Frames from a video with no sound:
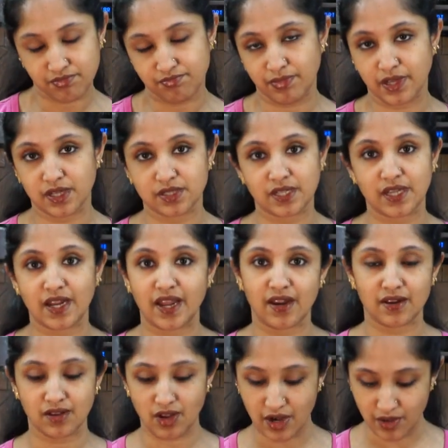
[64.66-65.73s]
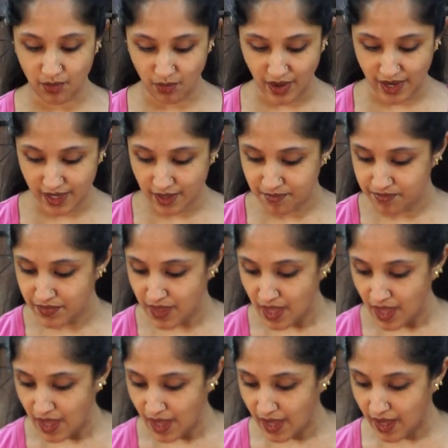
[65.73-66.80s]
peeled it and got it ready.
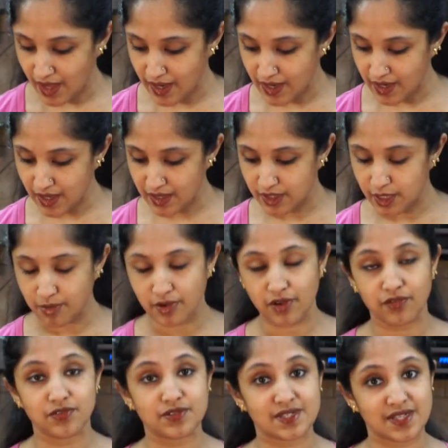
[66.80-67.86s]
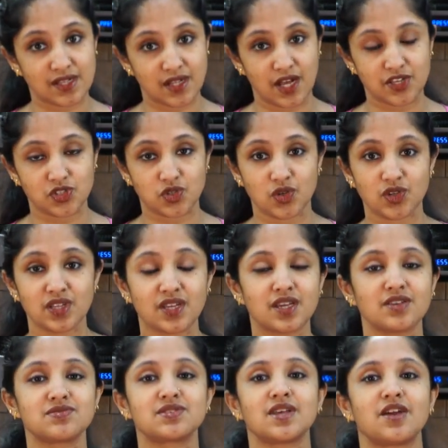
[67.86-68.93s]
And a little bit of cilantro. It
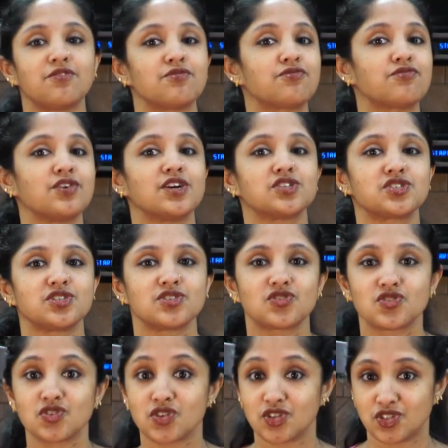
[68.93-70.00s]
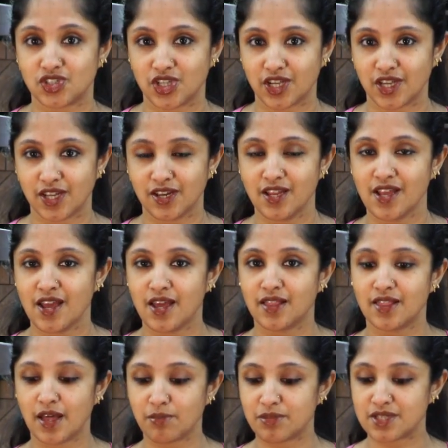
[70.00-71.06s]
gives that freshness to your chicken.
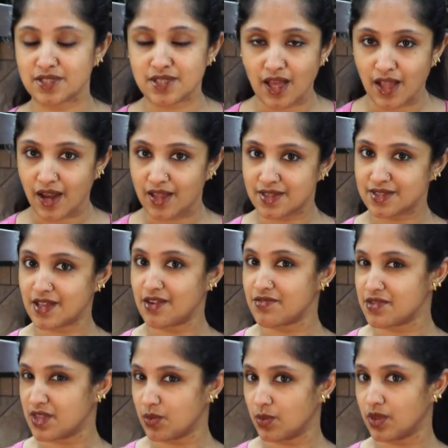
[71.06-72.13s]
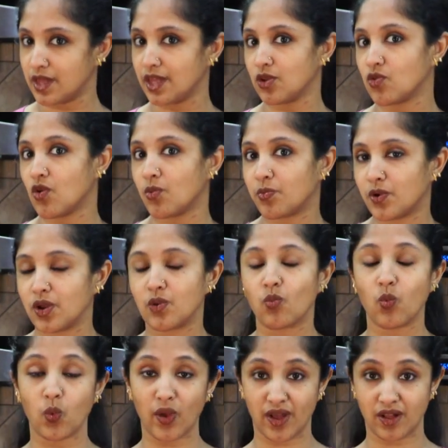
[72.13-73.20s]
The masalas, everything will incorporate
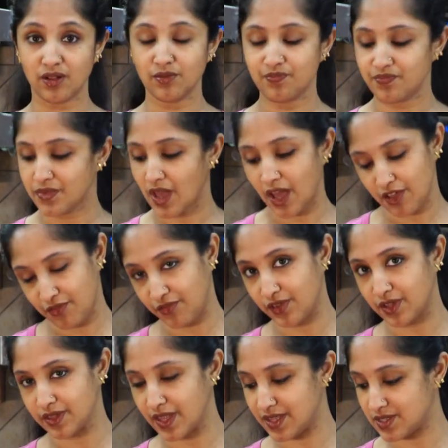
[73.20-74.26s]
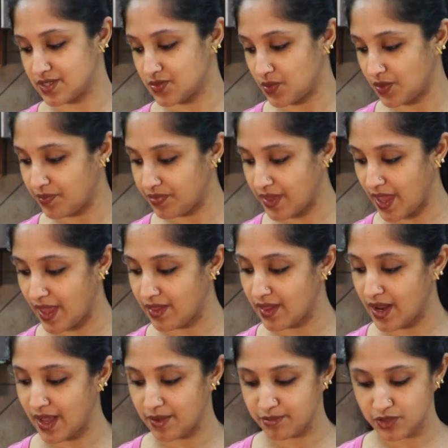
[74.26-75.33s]
well. I feel this. And
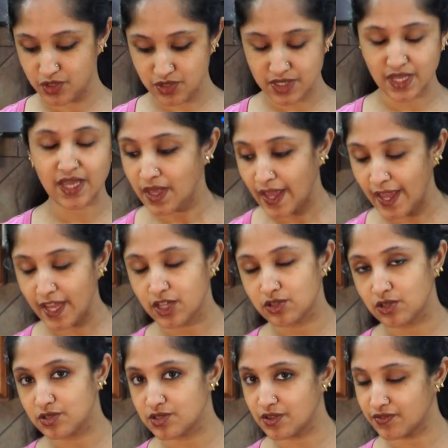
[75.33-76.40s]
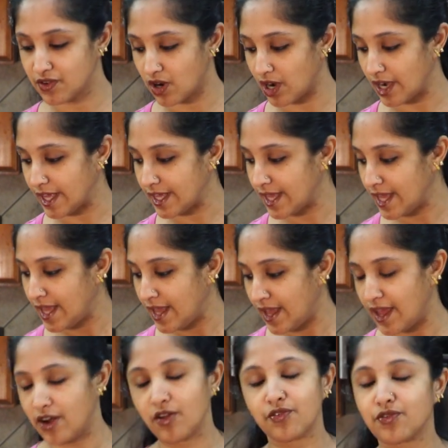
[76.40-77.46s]
I'm using 8 cloves of garlic.
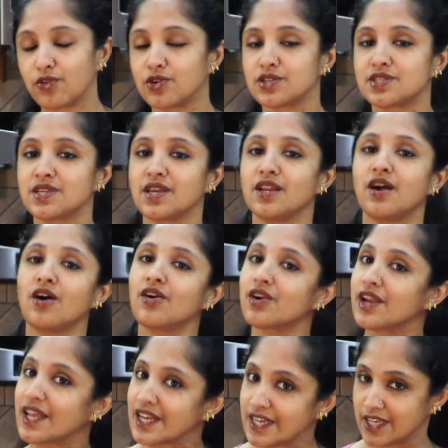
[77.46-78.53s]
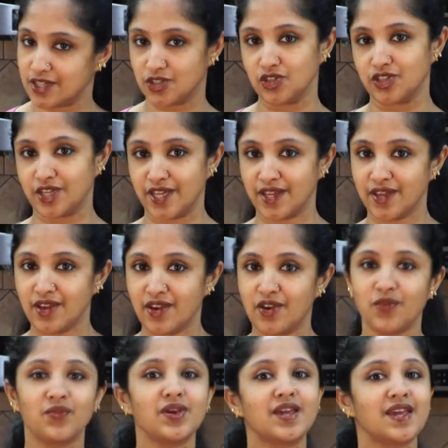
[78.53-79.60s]
And of course, in our Indian cooking,
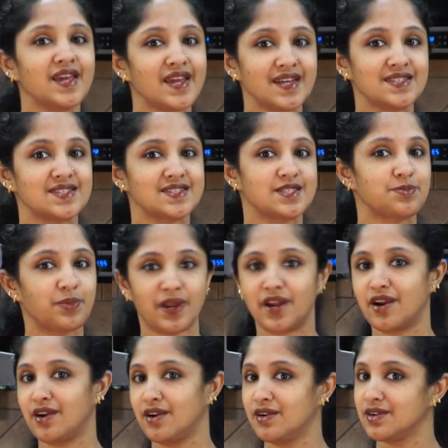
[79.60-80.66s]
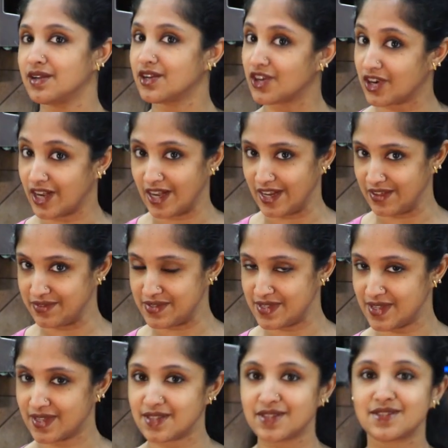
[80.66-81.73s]
we can't spare curry leaves.
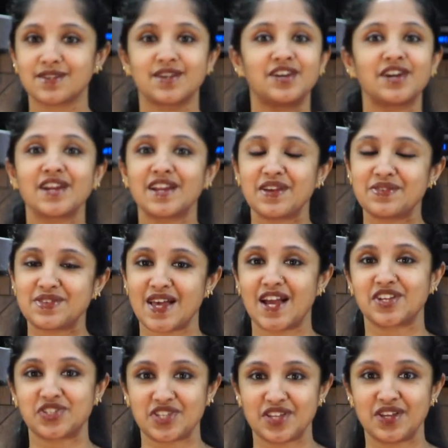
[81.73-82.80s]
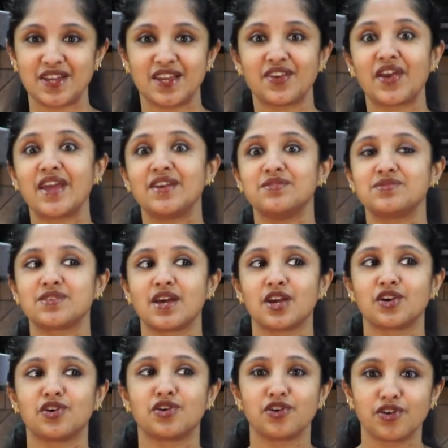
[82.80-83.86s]
Curry leaves actually gives
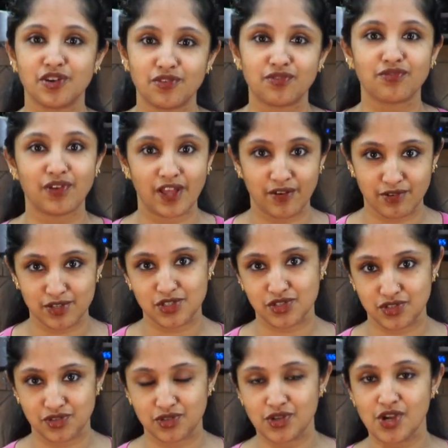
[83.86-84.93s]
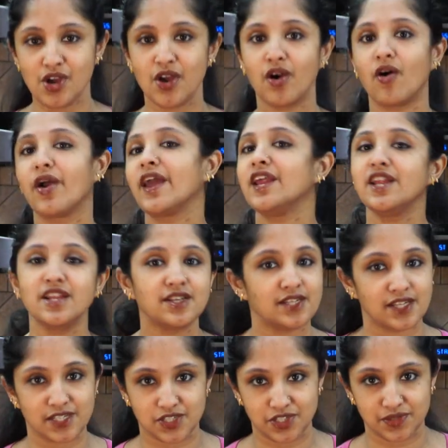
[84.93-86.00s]
a good flavor to any
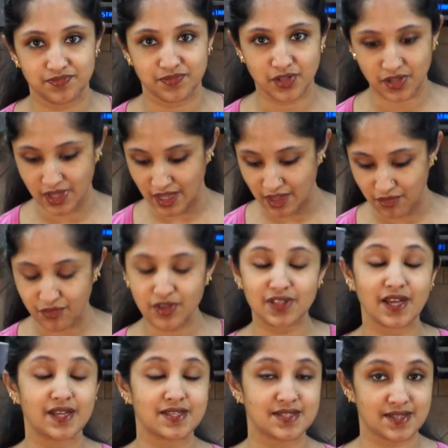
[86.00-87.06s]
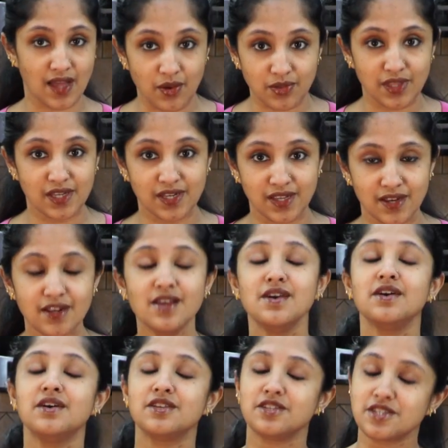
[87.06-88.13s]
dish. Okay, if you like South Indian,
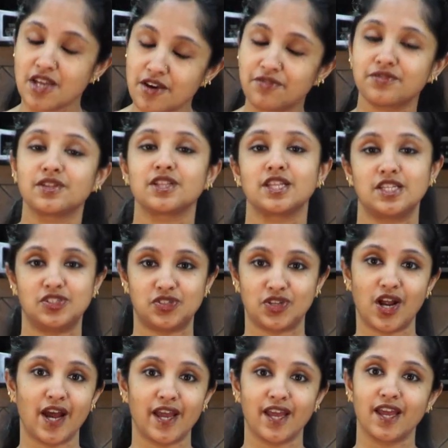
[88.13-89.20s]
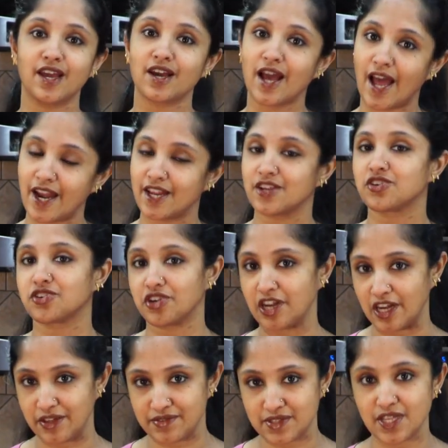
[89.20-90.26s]
definitely try adding curry
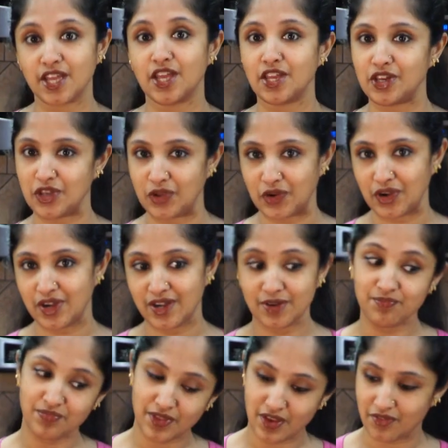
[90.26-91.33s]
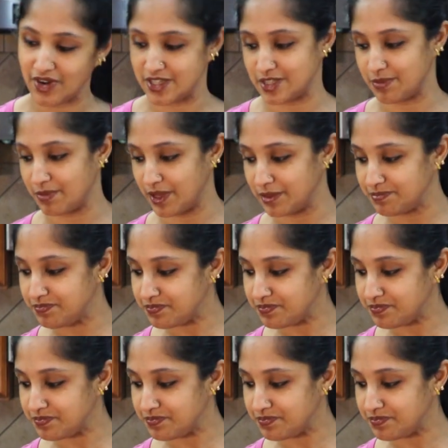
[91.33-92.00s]
leaves in your recipe.